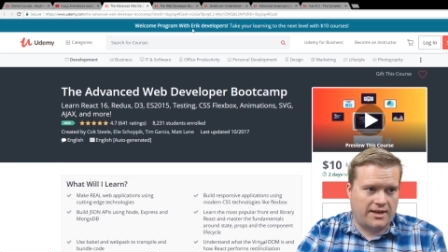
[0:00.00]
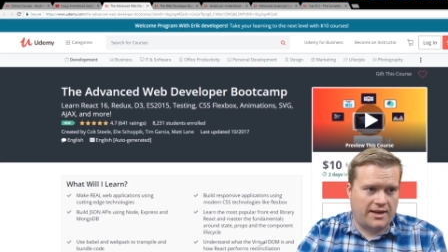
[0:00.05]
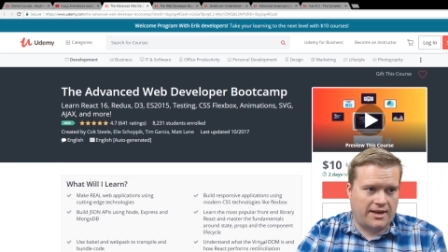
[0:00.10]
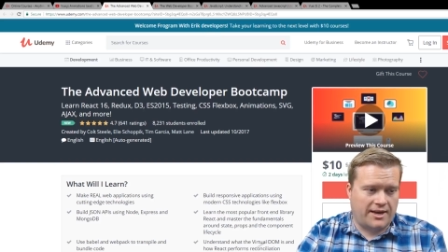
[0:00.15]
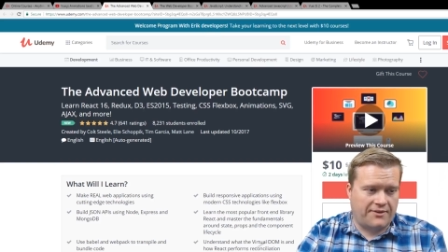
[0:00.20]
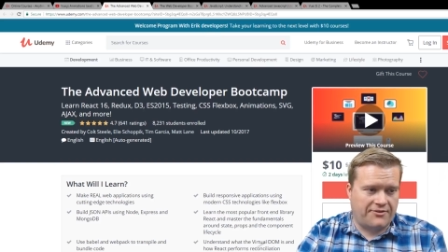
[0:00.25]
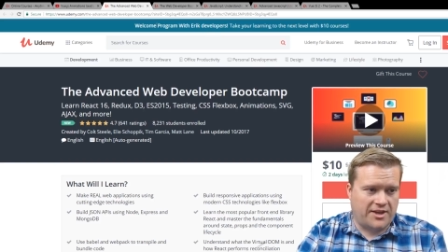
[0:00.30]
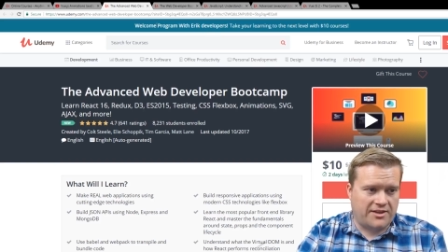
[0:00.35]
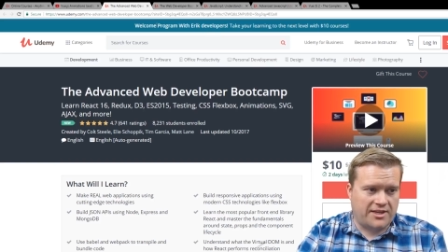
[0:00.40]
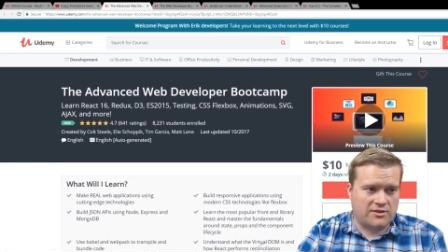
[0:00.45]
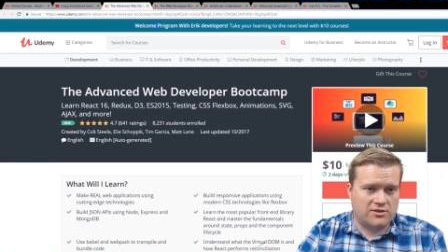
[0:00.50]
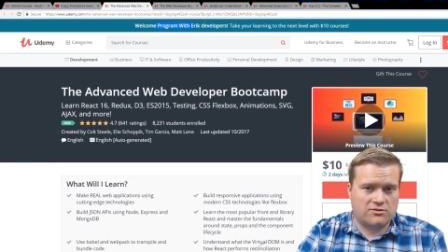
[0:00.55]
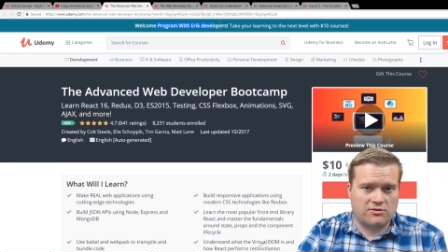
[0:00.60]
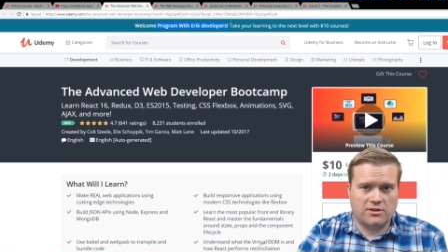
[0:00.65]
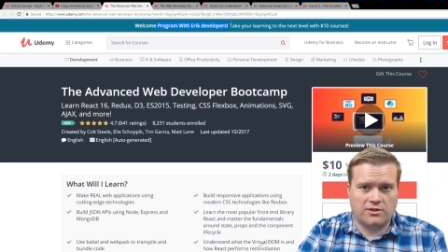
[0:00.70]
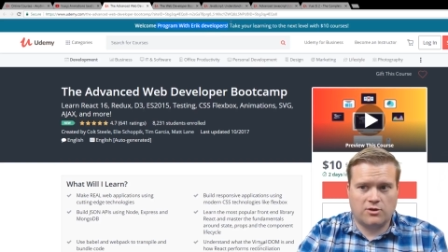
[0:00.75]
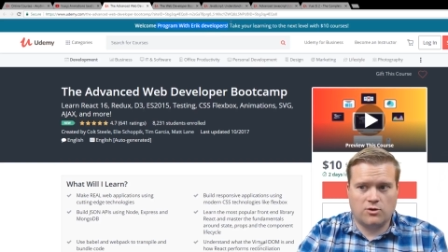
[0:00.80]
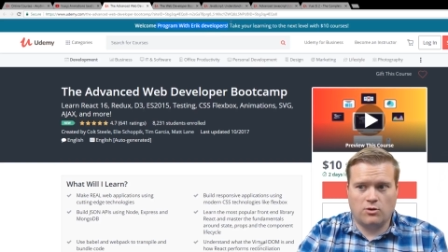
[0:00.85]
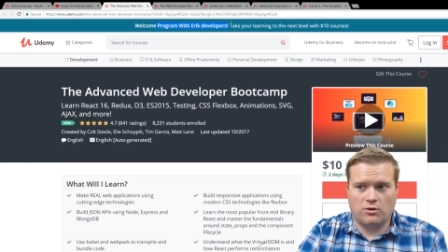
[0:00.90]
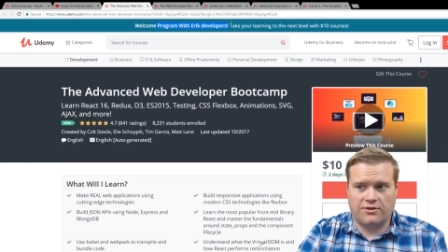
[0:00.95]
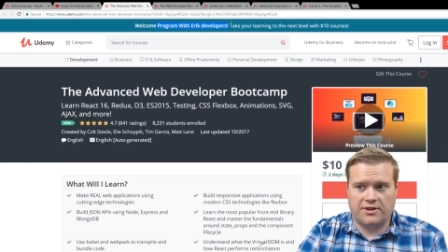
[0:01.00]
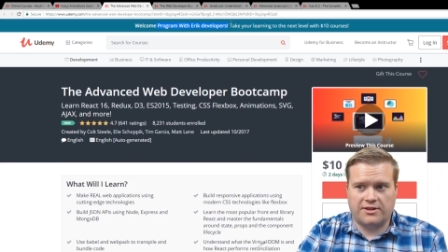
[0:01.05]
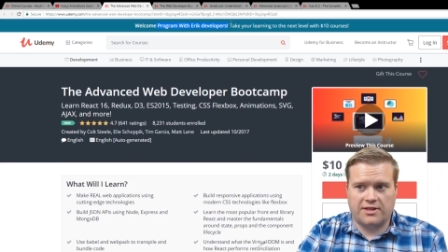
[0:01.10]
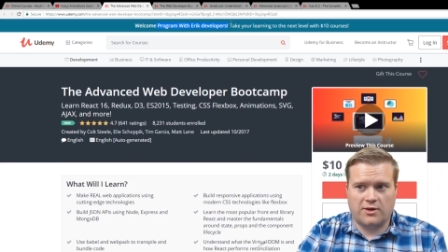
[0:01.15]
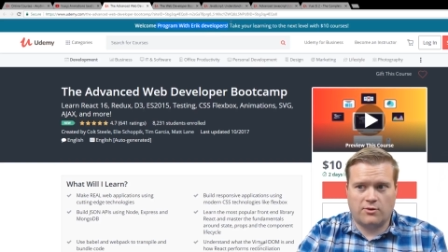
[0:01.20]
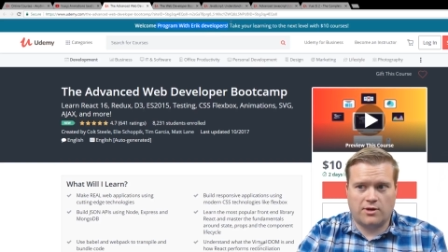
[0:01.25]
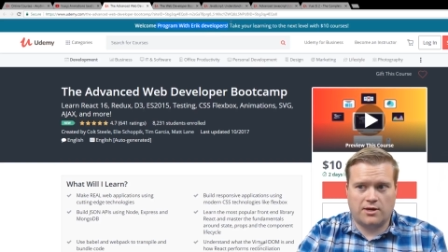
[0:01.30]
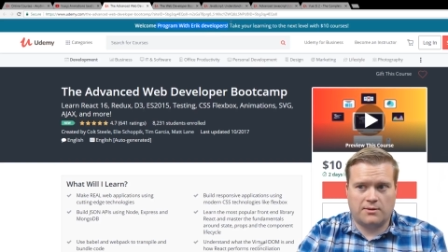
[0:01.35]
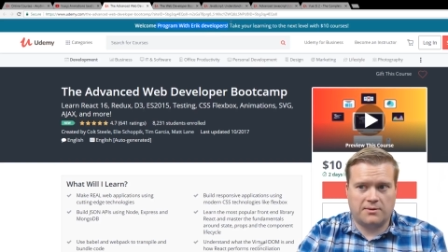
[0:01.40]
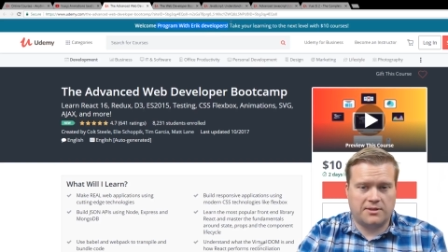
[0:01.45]
I thought that was really cool that they
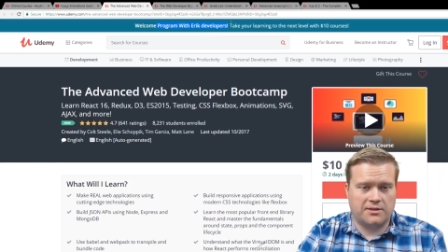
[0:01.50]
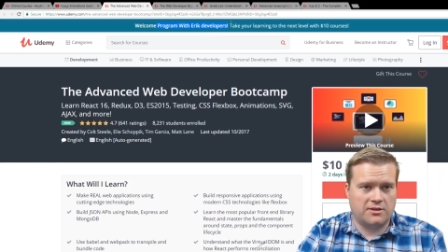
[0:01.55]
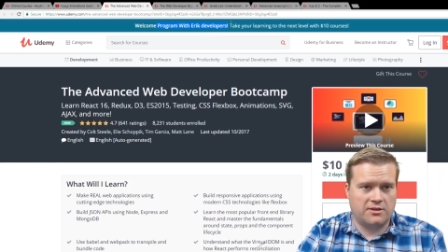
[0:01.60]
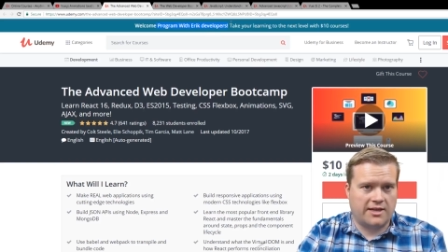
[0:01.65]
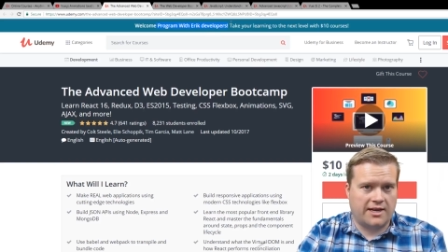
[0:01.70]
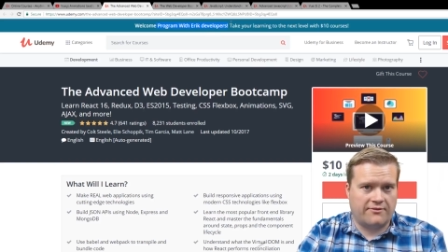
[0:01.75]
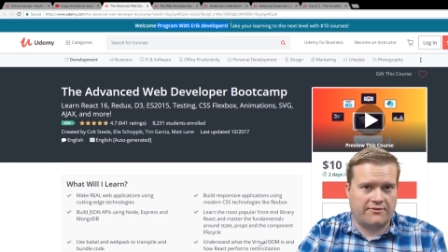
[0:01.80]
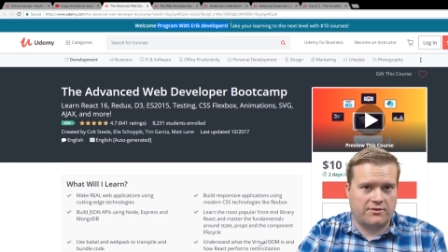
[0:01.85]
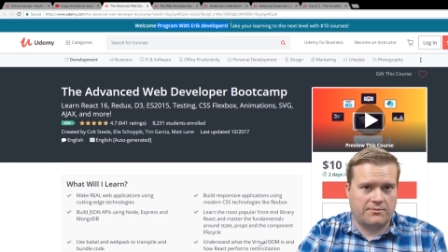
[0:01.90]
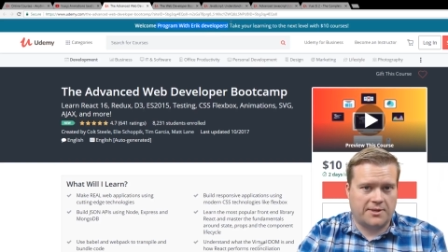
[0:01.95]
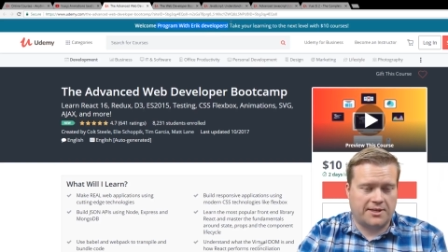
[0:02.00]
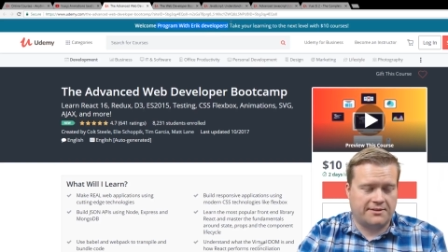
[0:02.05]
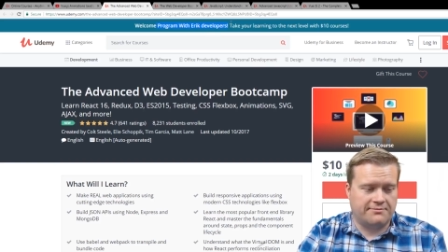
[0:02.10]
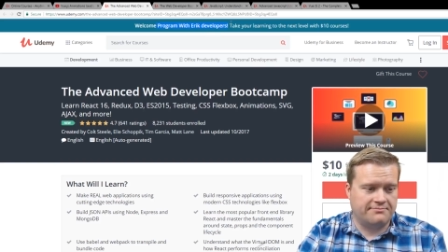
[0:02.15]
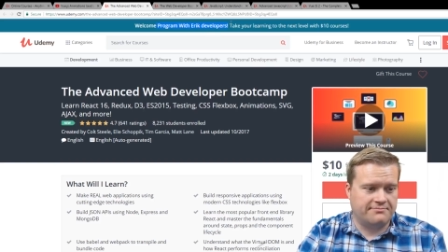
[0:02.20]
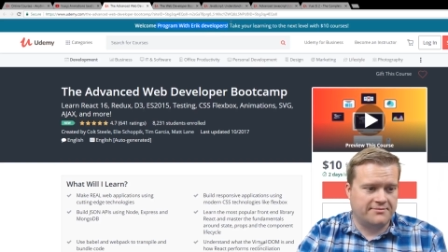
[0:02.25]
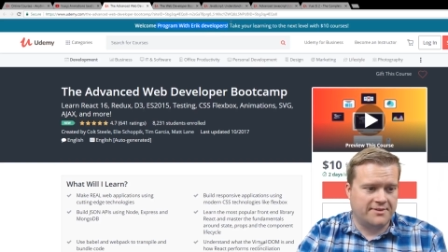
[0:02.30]
were able to do that for me.